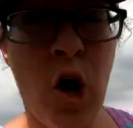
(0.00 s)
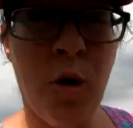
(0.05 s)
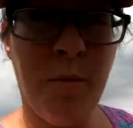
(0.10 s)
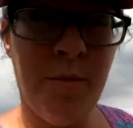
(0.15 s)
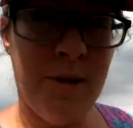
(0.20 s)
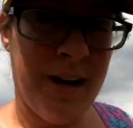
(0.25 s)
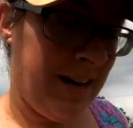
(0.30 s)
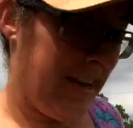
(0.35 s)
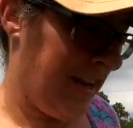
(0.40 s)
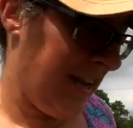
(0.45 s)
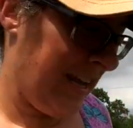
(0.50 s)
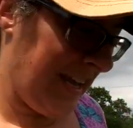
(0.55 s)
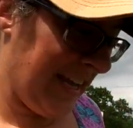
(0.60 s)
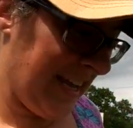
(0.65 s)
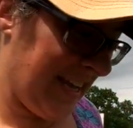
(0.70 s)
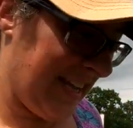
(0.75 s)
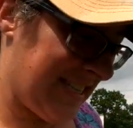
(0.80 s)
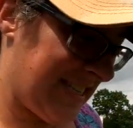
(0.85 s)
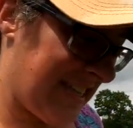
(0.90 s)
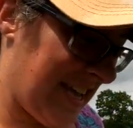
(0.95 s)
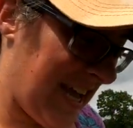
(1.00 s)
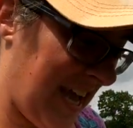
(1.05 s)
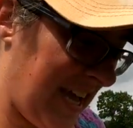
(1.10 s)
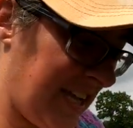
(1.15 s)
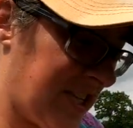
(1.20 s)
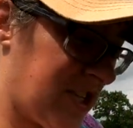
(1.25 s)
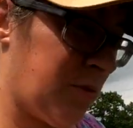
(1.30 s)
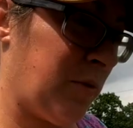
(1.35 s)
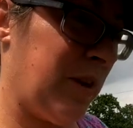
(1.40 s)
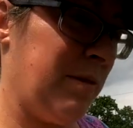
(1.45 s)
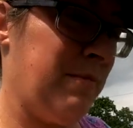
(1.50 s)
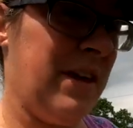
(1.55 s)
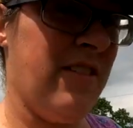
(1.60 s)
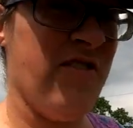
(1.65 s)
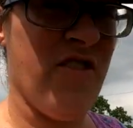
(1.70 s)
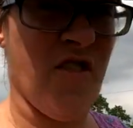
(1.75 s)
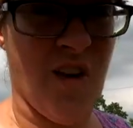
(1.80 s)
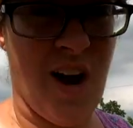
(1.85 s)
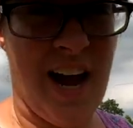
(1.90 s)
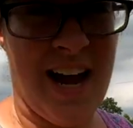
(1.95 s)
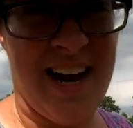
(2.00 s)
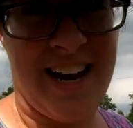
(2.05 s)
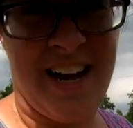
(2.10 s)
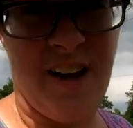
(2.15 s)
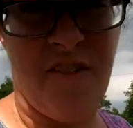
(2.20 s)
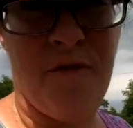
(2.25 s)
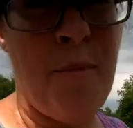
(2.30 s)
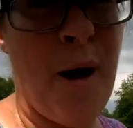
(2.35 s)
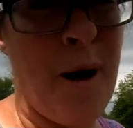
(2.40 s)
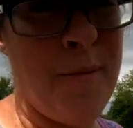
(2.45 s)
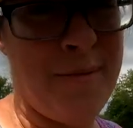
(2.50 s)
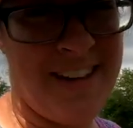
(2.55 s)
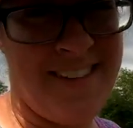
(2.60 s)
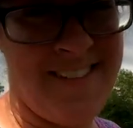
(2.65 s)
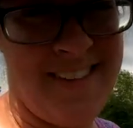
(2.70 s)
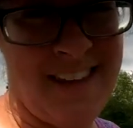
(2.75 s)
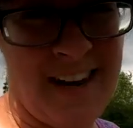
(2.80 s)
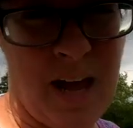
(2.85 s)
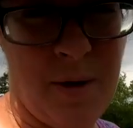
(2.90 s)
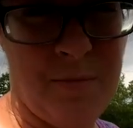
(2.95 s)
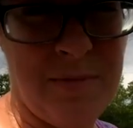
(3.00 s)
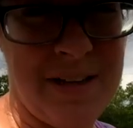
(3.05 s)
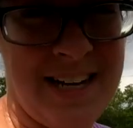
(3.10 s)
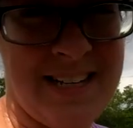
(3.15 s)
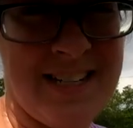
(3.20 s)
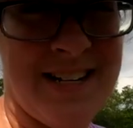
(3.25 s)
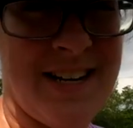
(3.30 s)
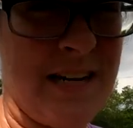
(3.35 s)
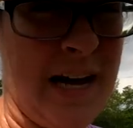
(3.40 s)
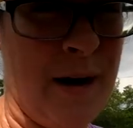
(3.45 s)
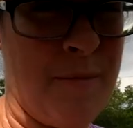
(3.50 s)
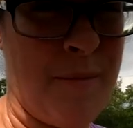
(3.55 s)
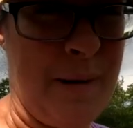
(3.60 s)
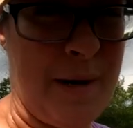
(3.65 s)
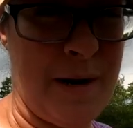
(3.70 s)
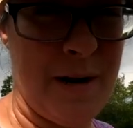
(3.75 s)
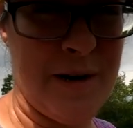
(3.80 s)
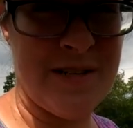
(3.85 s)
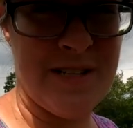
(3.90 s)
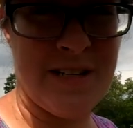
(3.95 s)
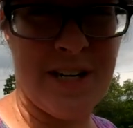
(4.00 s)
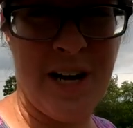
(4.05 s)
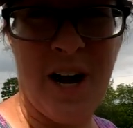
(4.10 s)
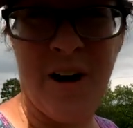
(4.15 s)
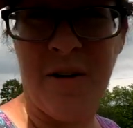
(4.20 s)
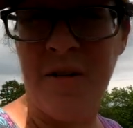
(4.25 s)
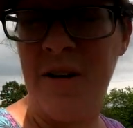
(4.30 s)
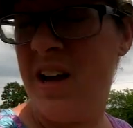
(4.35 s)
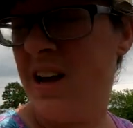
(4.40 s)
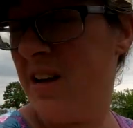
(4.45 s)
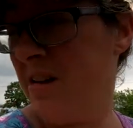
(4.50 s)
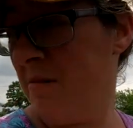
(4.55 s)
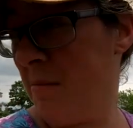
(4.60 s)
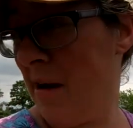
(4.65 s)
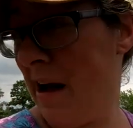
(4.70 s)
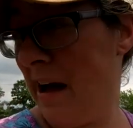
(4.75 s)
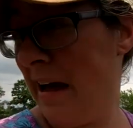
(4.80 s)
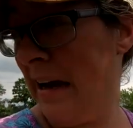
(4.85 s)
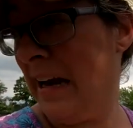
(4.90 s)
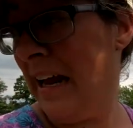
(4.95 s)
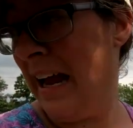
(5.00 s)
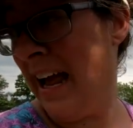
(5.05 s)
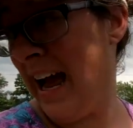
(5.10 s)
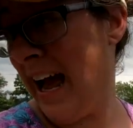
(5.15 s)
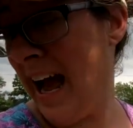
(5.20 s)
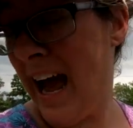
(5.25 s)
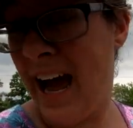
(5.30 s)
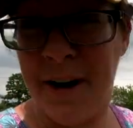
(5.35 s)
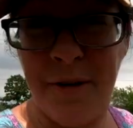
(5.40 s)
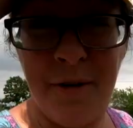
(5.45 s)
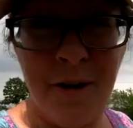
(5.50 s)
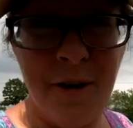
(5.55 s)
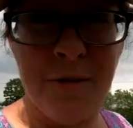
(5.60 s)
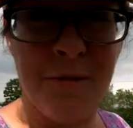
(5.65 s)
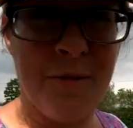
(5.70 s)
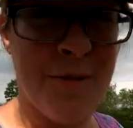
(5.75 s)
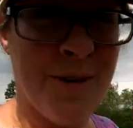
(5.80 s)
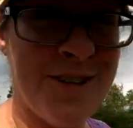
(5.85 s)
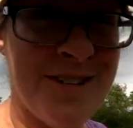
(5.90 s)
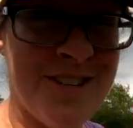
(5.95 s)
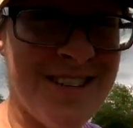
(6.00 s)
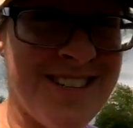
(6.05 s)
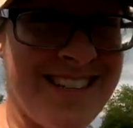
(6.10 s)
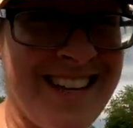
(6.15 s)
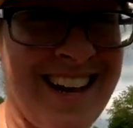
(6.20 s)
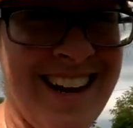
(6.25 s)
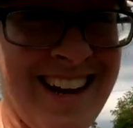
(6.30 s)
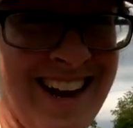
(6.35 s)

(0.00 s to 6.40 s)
of hoping it's a sweetmeat variety of pumpkin that I planted a couple years ago, but I don't know, we're just